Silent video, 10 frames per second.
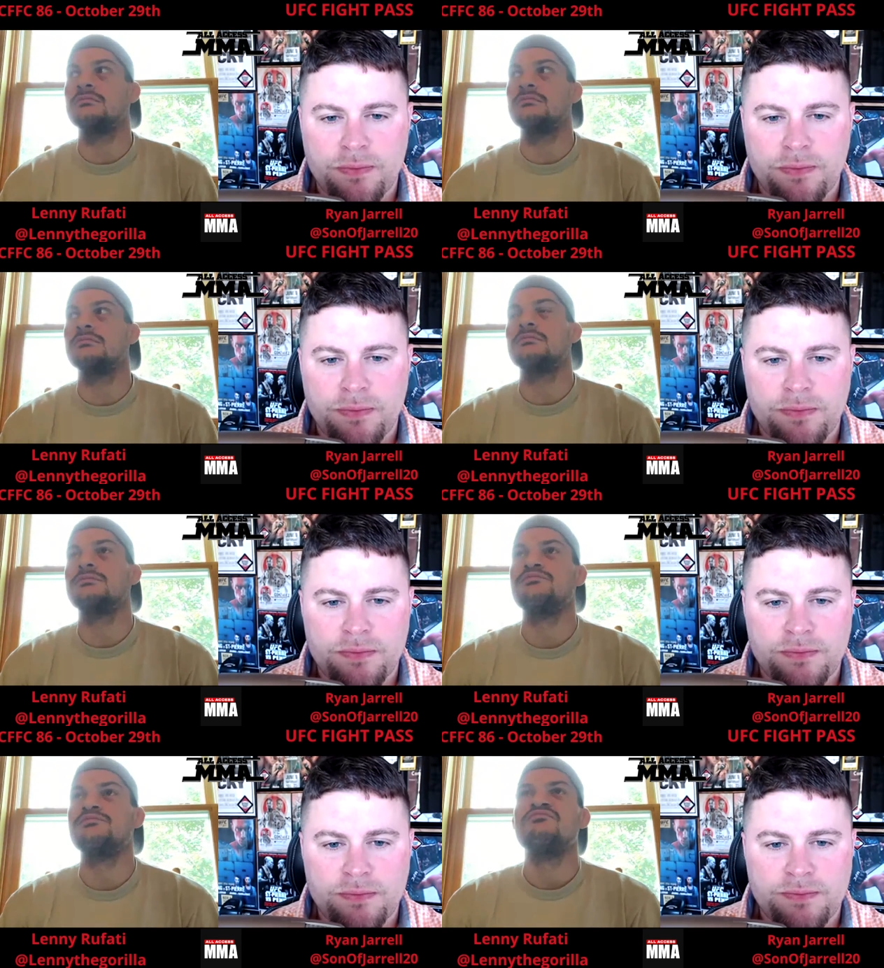Speaker 1: Um,
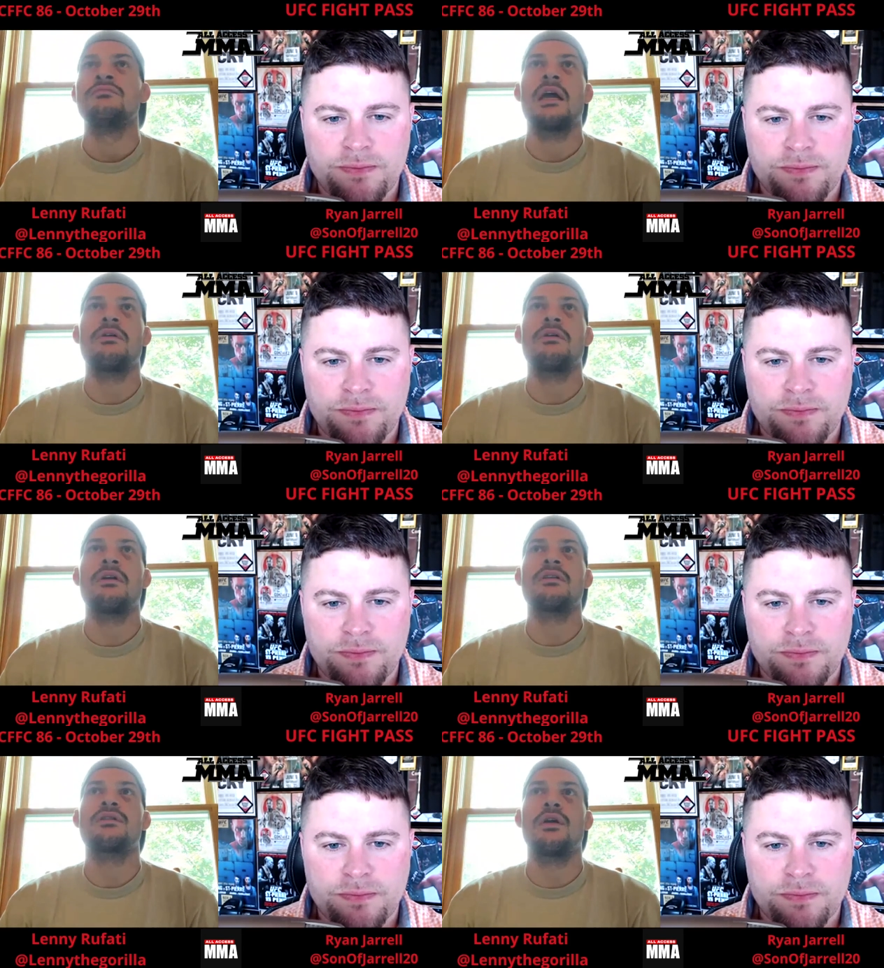
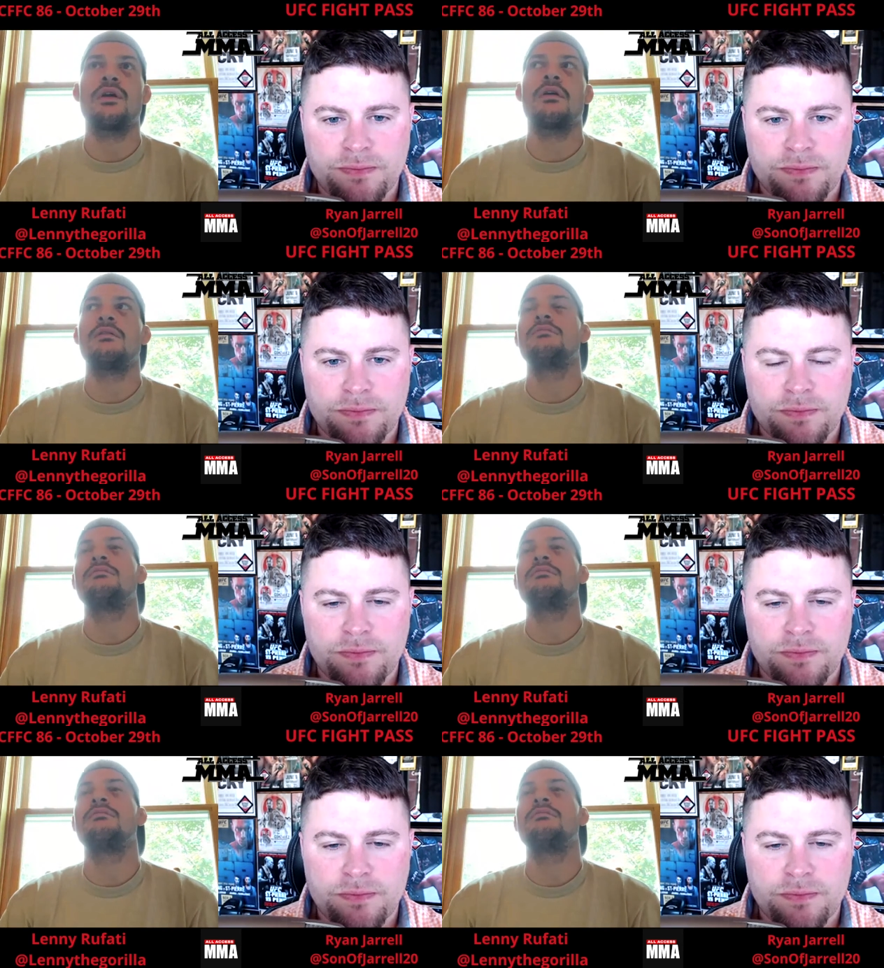everything is good.